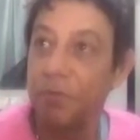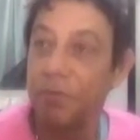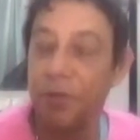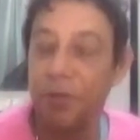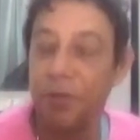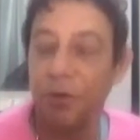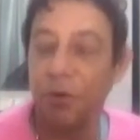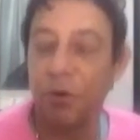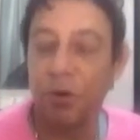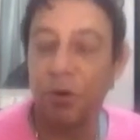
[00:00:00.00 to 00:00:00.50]

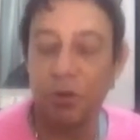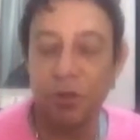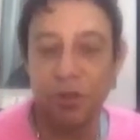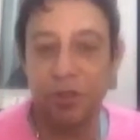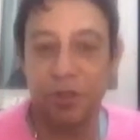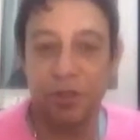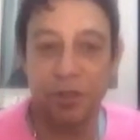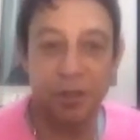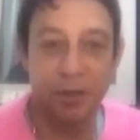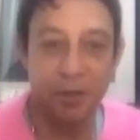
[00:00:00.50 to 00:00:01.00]

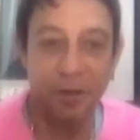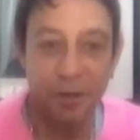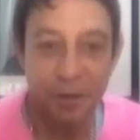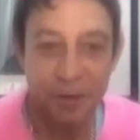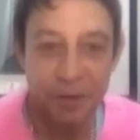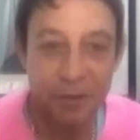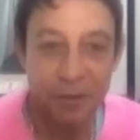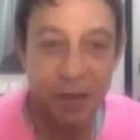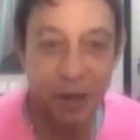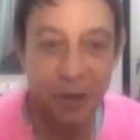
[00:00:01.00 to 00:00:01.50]
thoughts
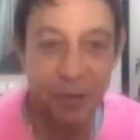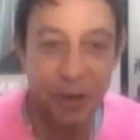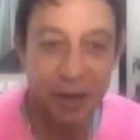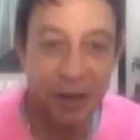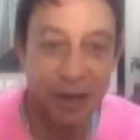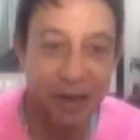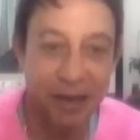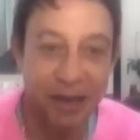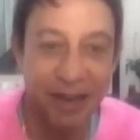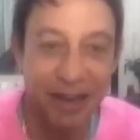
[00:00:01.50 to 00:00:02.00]

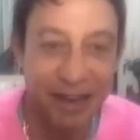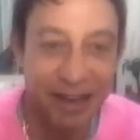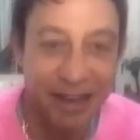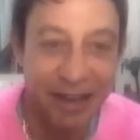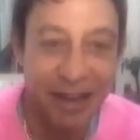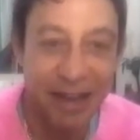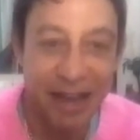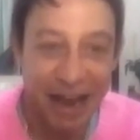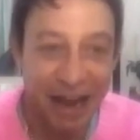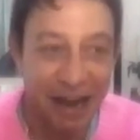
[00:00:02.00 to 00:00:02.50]
going
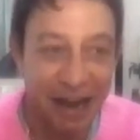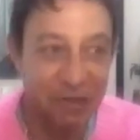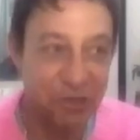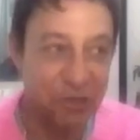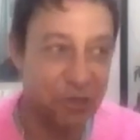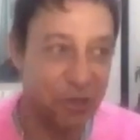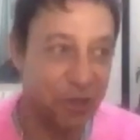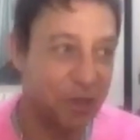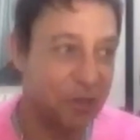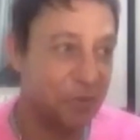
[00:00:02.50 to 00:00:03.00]

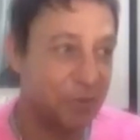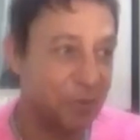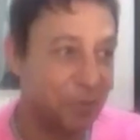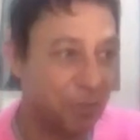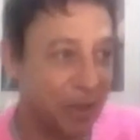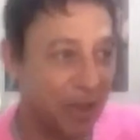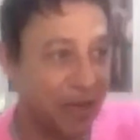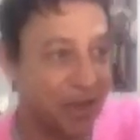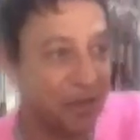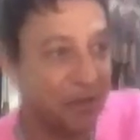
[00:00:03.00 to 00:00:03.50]
outside of the
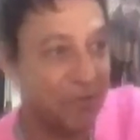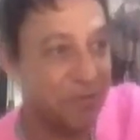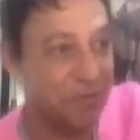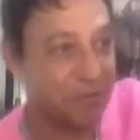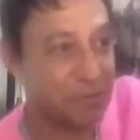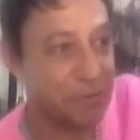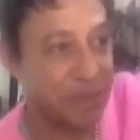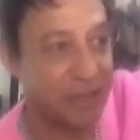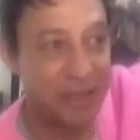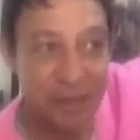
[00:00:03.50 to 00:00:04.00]
planet
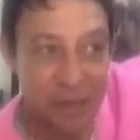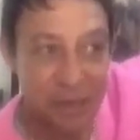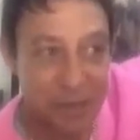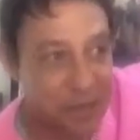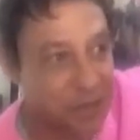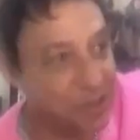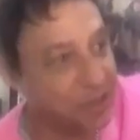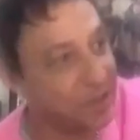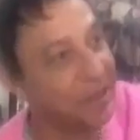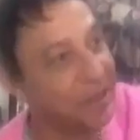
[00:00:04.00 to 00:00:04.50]
for me, and
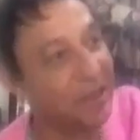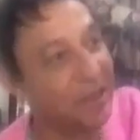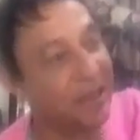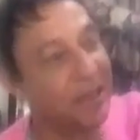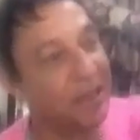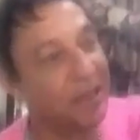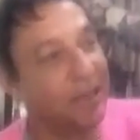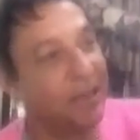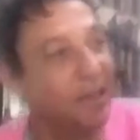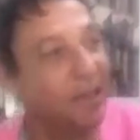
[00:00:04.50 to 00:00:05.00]
just
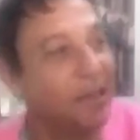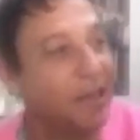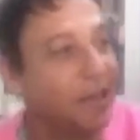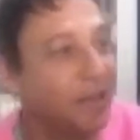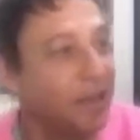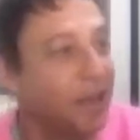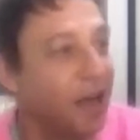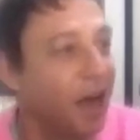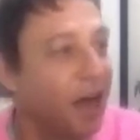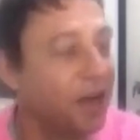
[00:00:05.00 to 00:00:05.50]
thinking,
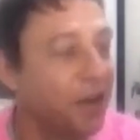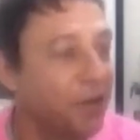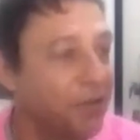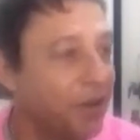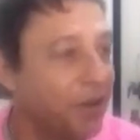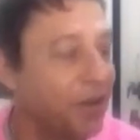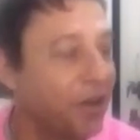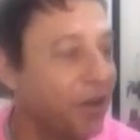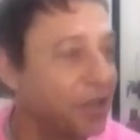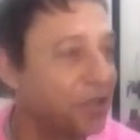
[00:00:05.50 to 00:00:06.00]
I don't
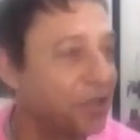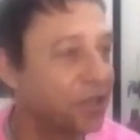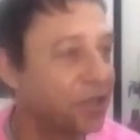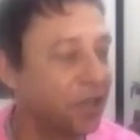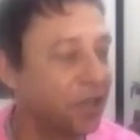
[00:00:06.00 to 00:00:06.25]
know,